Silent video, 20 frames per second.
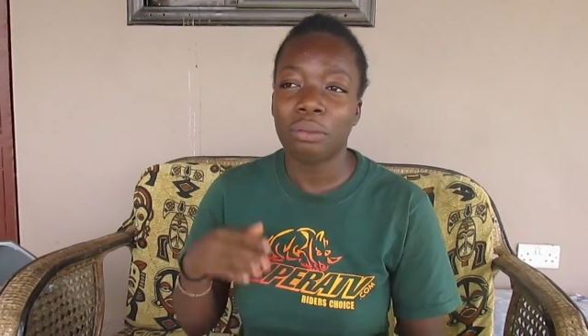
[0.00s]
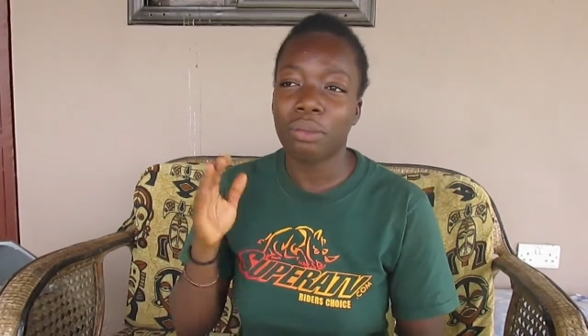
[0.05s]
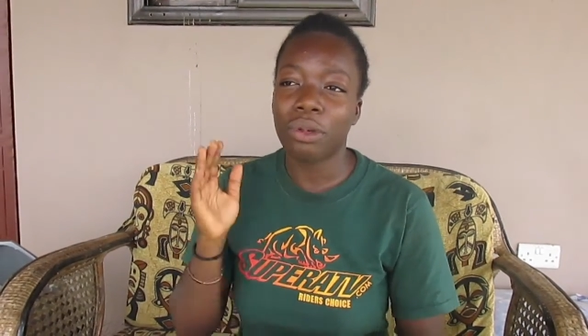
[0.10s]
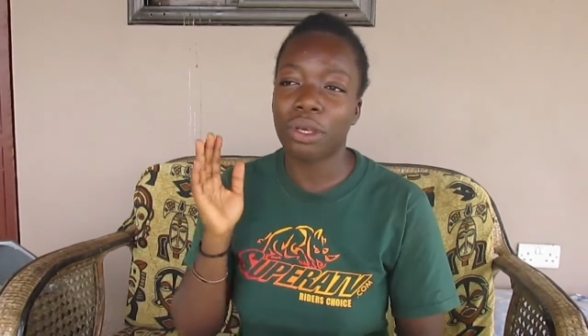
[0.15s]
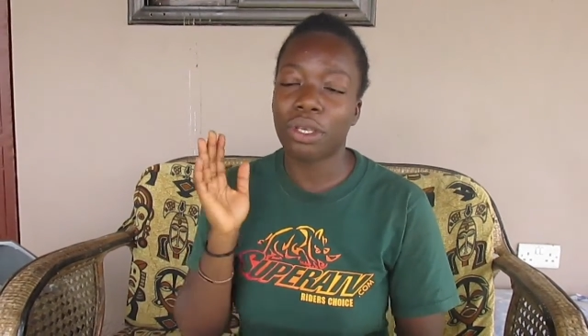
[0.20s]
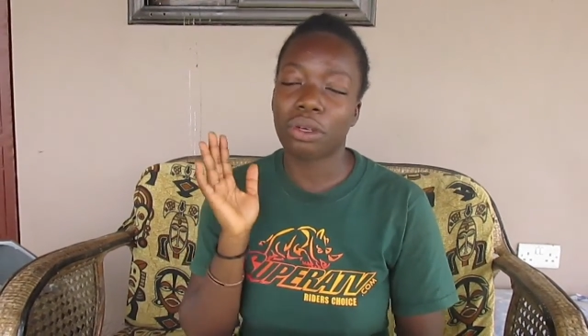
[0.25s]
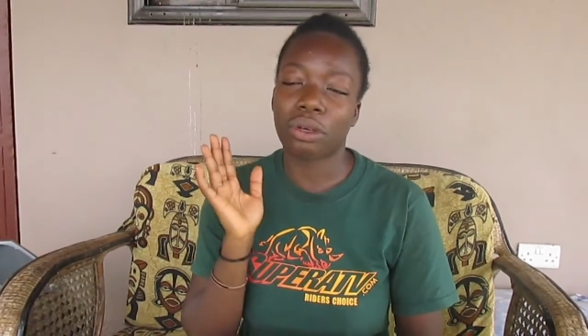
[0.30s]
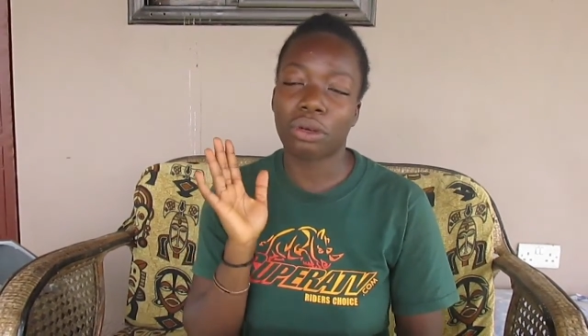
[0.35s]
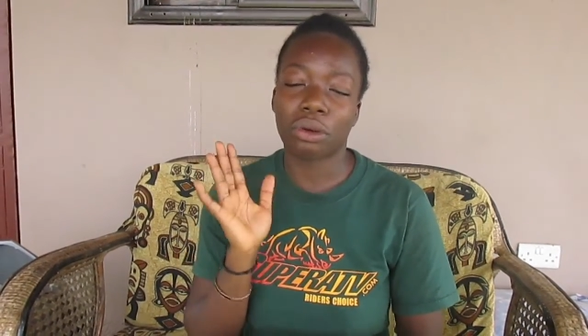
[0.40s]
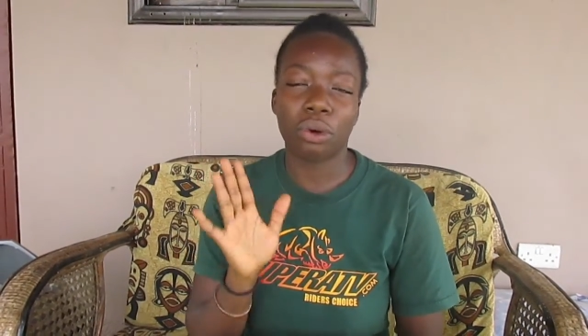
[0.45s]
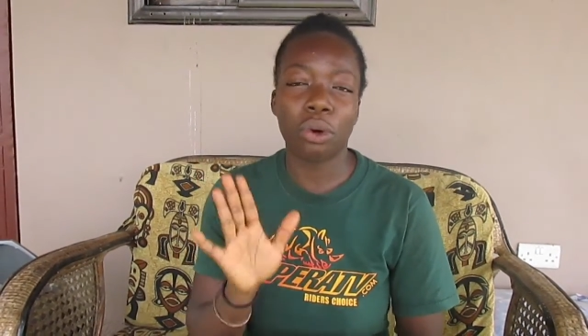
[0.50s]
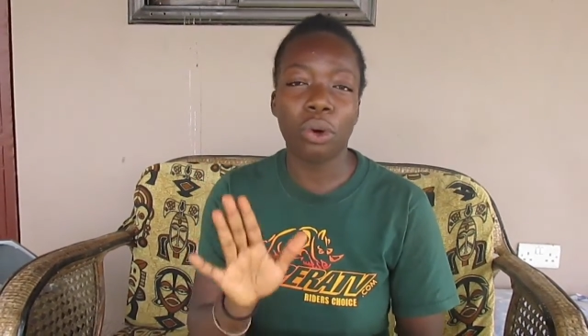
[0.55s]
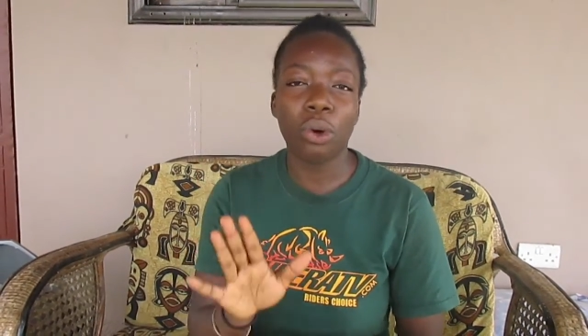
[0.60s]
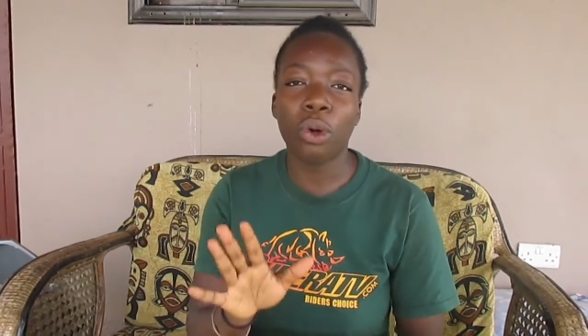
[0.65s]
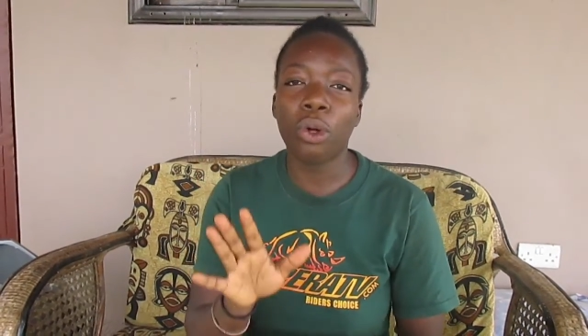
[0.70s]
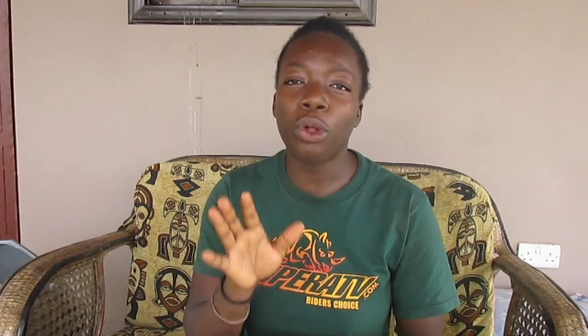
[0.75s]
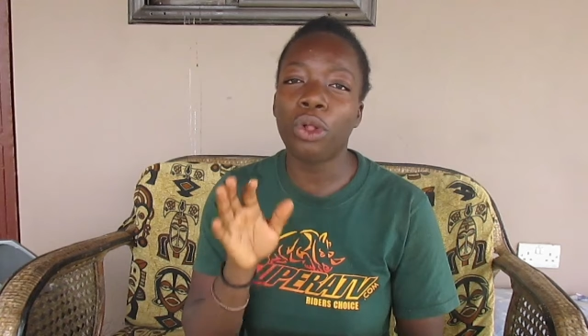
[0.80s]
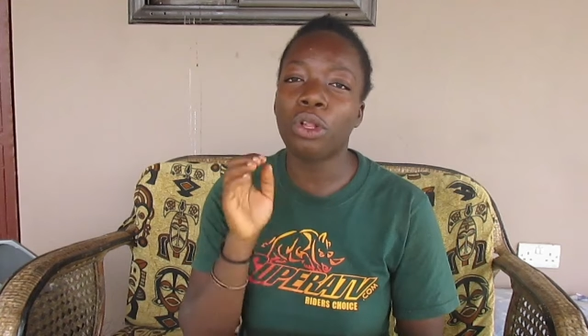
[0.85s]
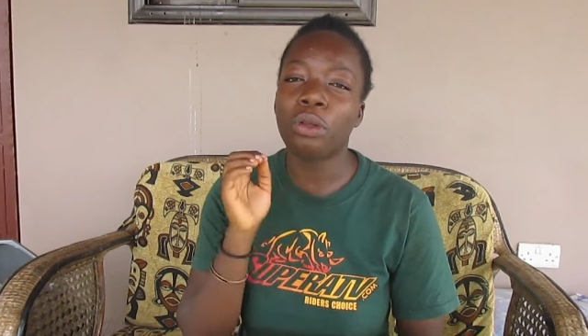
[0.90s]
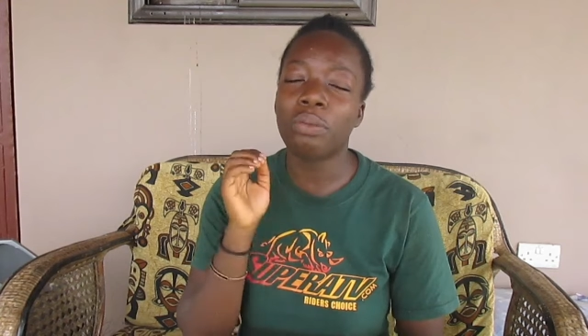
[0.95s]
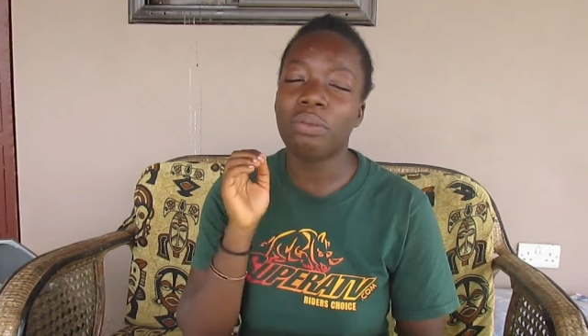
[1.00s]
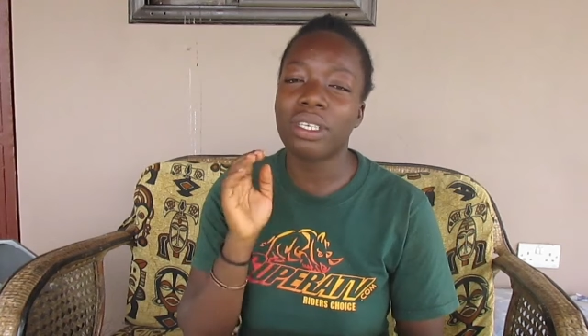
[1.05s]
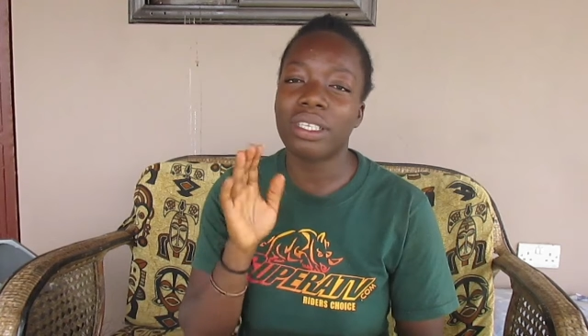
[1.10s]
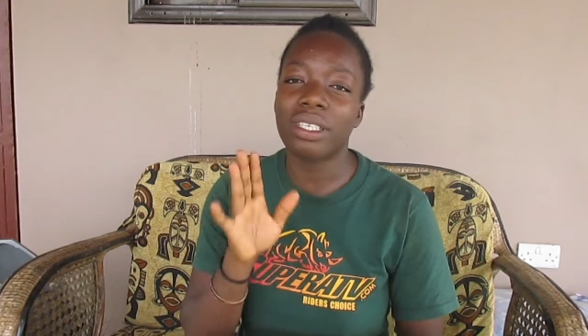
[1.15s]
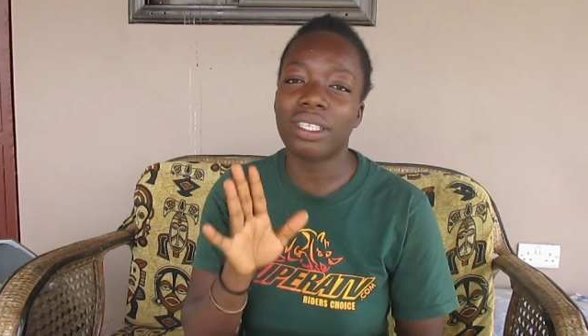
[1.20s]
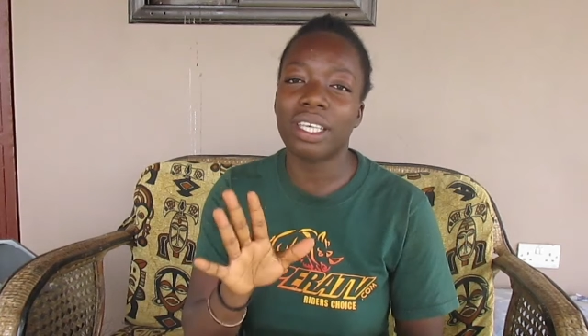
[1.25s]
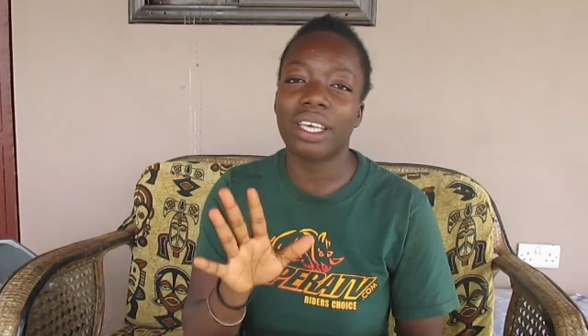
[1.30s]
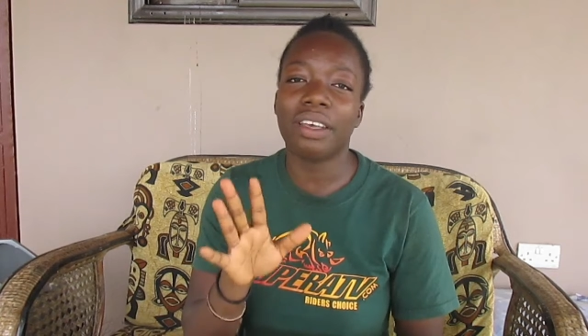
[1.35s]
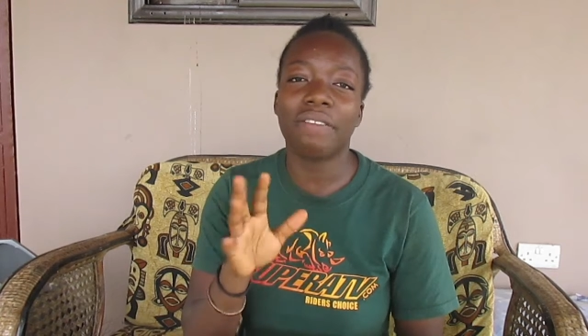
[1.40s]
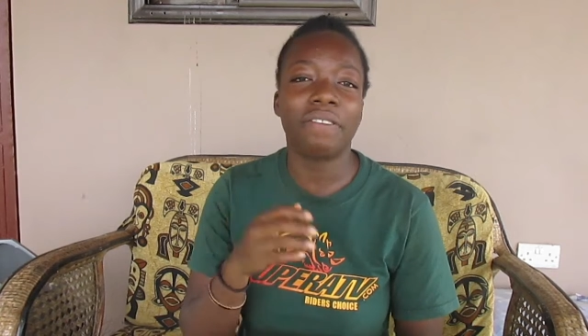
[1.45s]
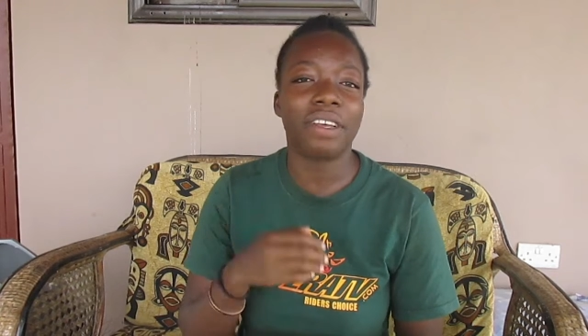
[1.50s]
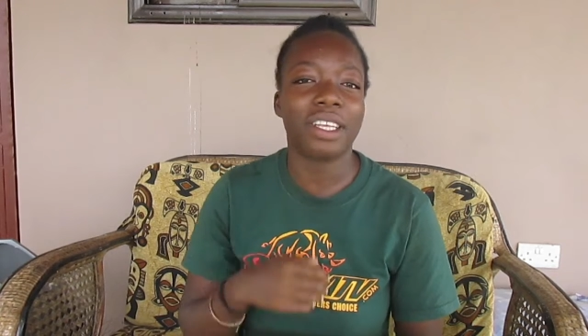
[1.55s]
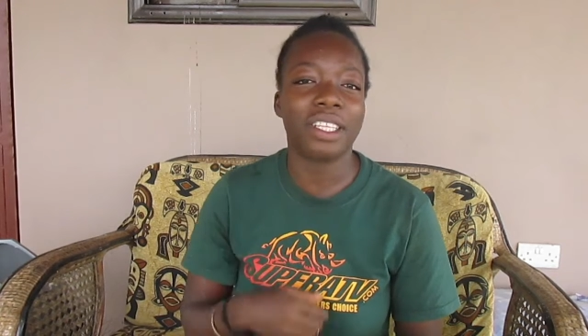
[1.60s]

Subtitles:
be cool, be safe,